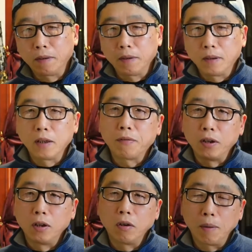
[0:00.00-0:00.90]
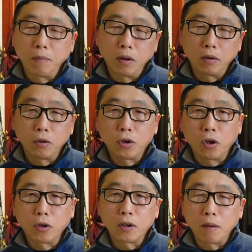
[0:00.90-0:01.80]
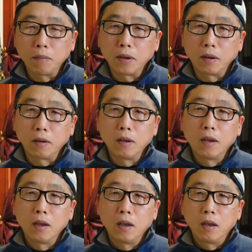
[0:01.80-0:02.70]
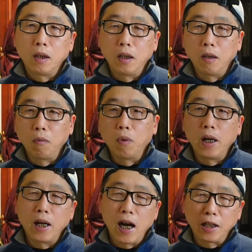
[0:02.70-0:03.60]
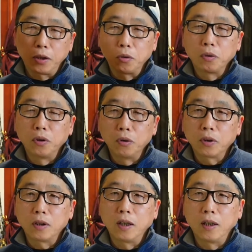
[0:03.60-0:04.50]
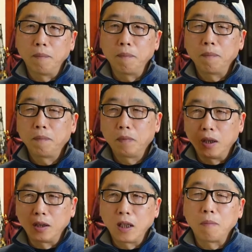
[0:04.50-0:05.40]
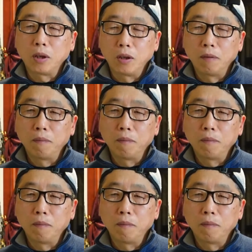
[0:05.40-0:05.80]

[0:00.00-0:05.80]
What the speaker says: This video I'm going to show something why I don't use the adapter.